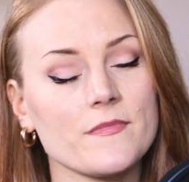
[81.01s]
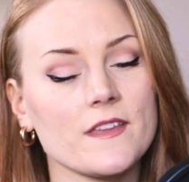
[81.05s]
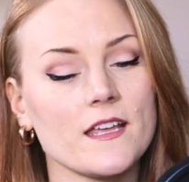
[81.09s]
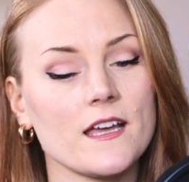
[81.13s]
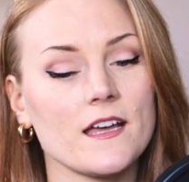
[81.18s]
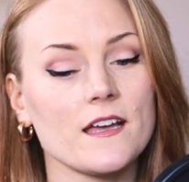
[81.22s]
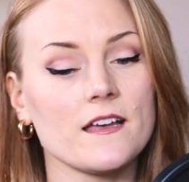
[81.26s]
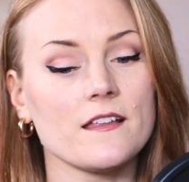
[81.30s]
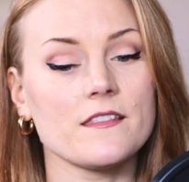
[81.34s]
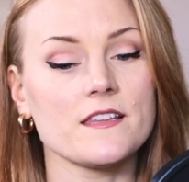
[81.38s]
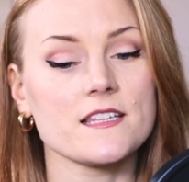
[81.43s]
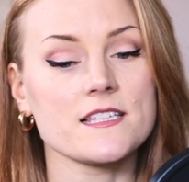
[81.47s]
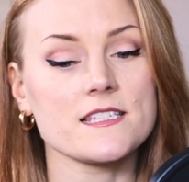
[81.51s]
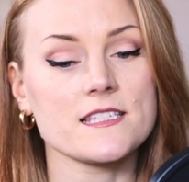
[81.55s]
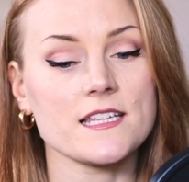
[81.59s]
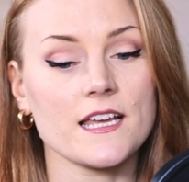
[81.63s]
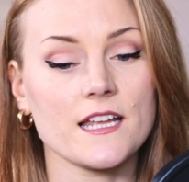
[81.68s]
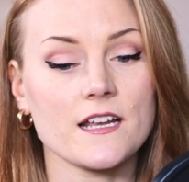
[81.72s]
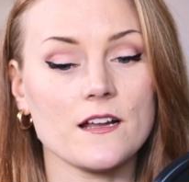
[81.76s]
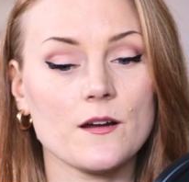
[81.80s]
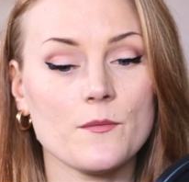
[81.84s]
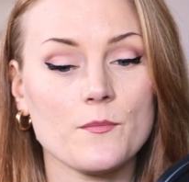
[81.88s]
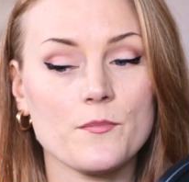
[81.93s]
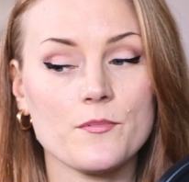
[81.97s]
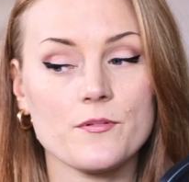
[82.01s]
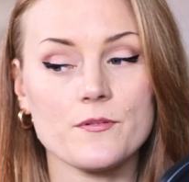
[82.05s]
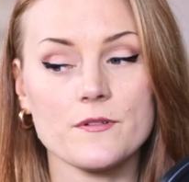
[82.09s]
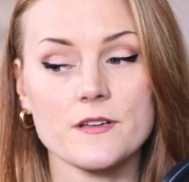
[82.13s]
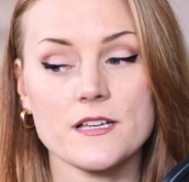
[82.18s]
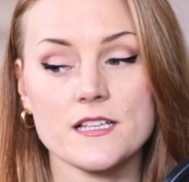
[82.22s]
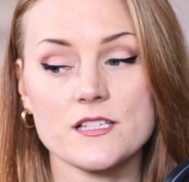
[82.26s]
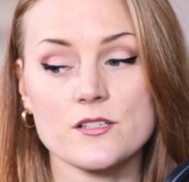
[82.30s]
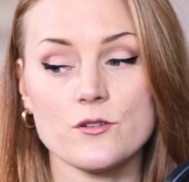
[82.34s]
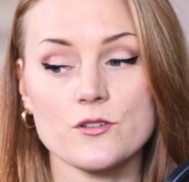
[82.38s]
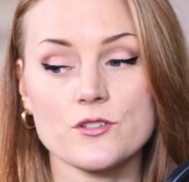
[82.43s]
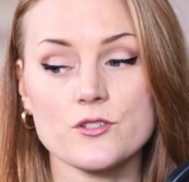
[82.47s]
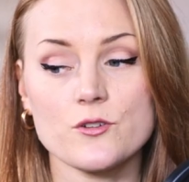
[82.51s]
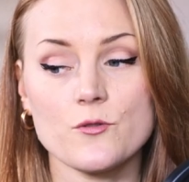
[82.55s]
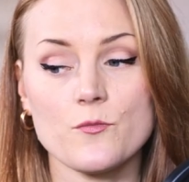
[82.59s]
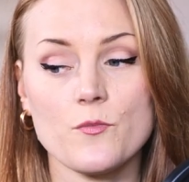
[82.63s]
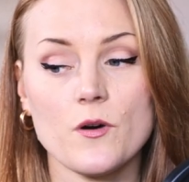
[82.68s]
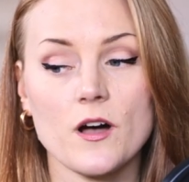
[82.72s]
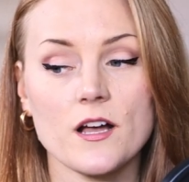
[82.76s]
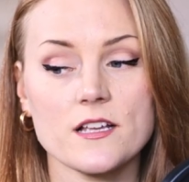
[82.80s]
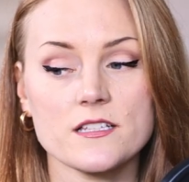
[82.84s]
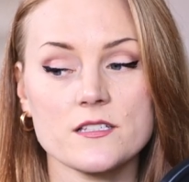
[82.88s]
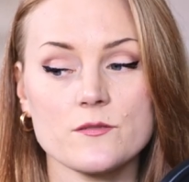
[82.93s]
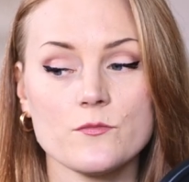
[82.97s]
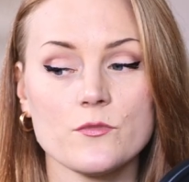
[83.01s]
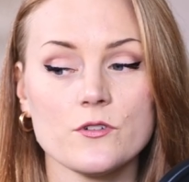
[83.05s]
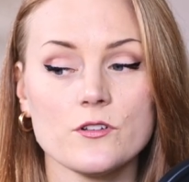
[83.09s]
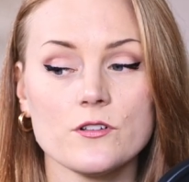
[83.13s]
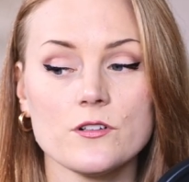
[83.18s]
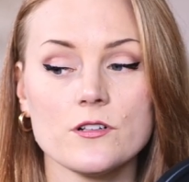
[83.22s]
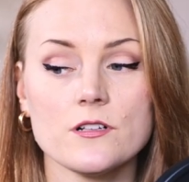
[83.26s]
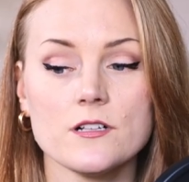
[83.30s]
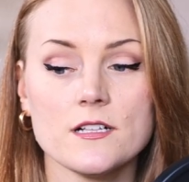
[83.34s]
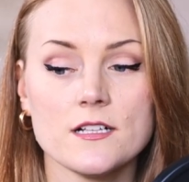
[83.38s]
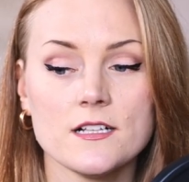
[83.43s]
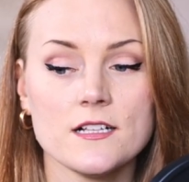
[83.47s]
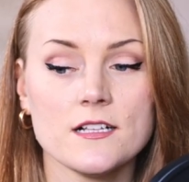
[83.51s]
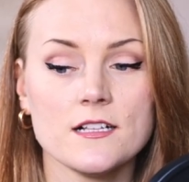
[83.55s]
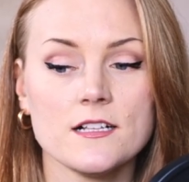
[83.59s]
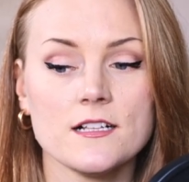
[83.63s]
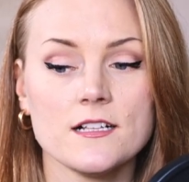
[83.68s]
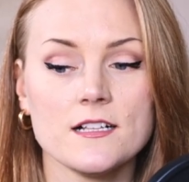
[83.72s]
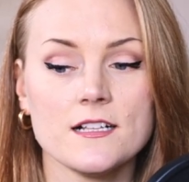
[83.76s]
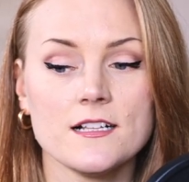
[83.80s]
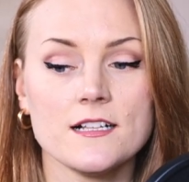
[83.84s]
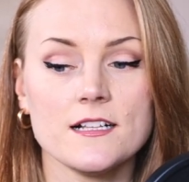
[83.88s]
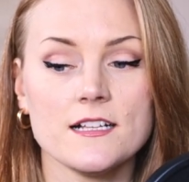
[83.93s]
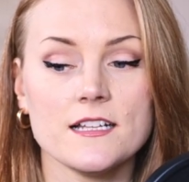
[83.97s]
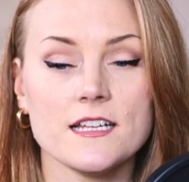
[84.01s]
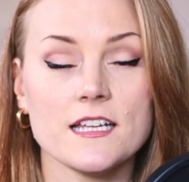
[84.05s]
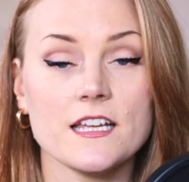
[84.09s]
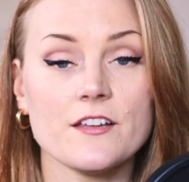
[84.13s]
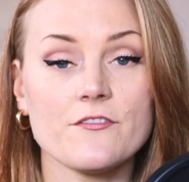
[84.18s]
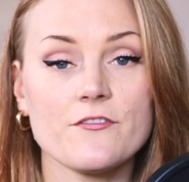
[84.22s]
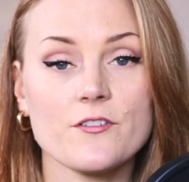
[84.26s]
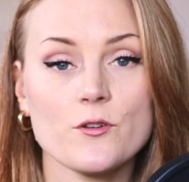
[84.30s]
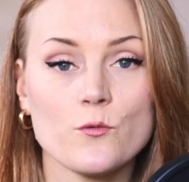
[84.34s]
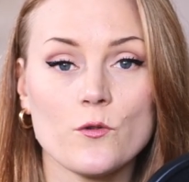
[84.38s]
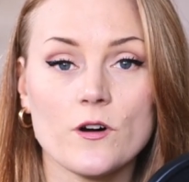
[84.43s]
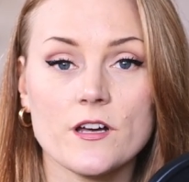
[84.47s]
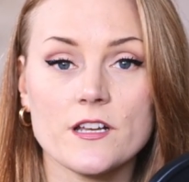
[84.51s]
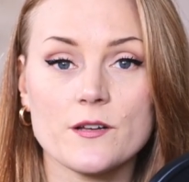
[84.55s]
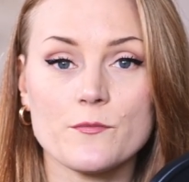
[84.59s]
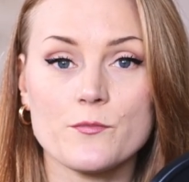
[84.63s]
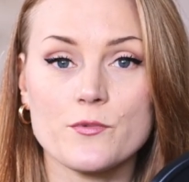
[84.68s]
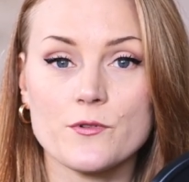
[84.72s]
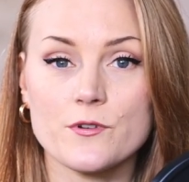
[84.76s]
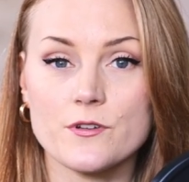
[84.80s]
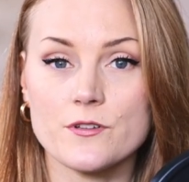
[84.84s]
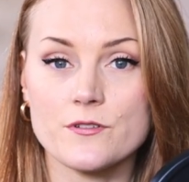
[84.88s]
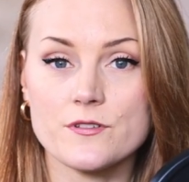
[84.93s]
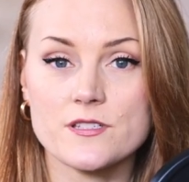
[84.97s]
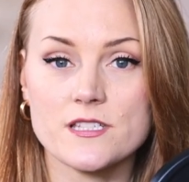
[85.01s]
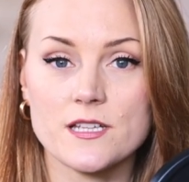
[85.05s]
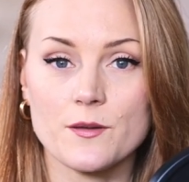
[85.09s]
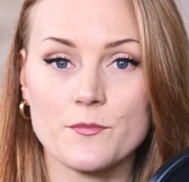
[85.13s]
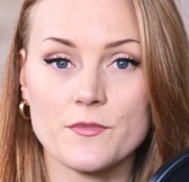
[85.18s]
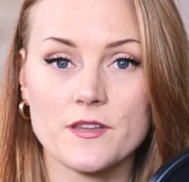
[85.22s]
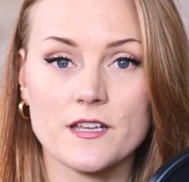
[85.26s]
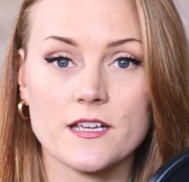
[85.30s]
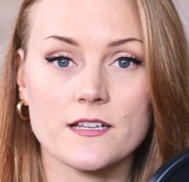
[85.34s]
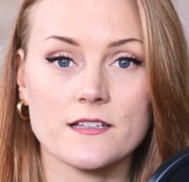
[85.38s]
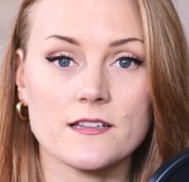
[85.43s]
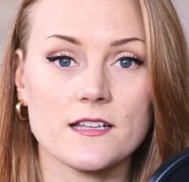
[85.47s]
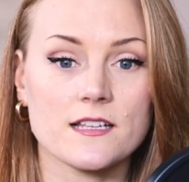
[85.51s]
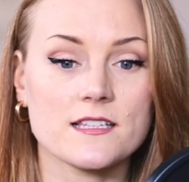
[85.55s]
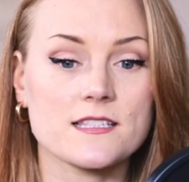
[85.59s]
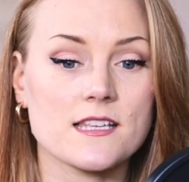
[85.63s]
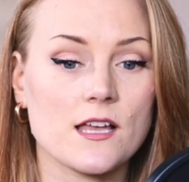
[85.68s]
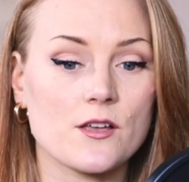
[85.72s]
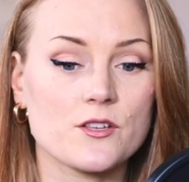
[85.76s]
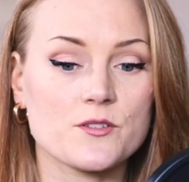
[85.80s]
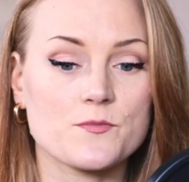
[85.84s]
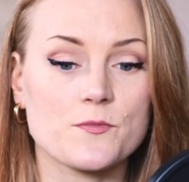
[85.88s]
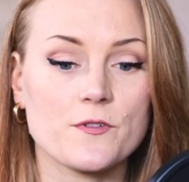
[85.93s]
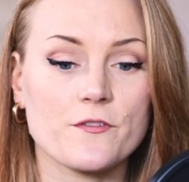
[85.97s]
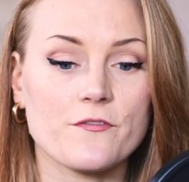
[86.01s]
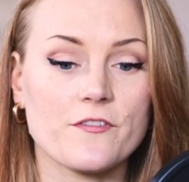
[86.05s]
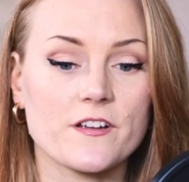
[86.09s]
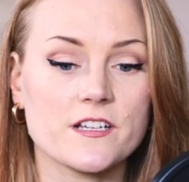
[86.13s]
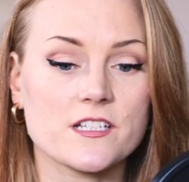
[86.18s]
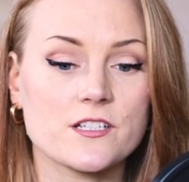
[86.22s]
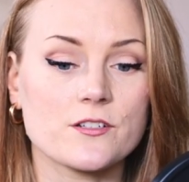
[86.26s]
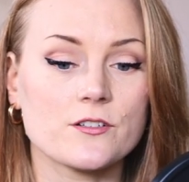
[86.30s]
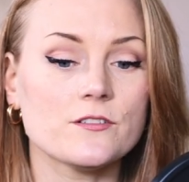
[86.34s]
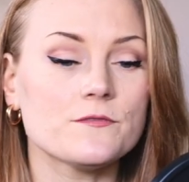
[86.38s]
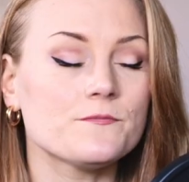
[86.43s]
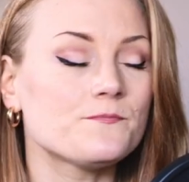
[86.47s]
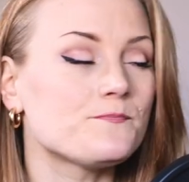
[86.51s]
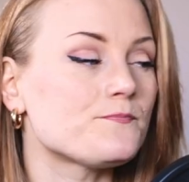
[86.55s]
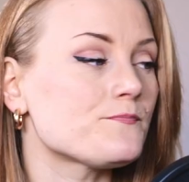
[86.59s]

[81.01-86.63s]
The setup is also possible if you want to produce something that sounds professional,